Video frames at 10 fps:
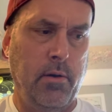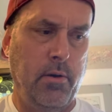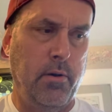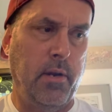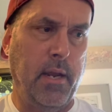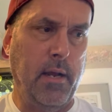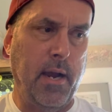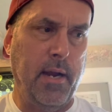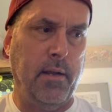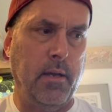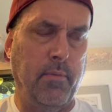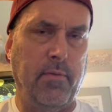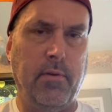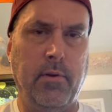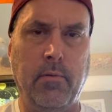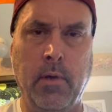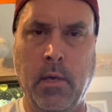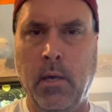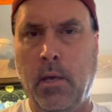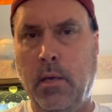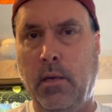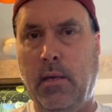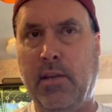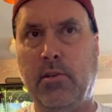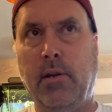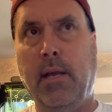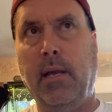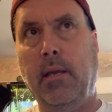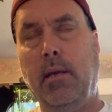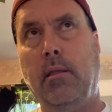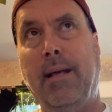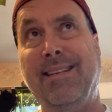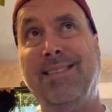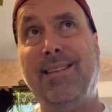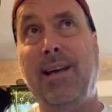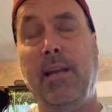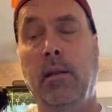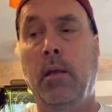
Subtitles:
Hurricane Ida, come through yesterday and last night.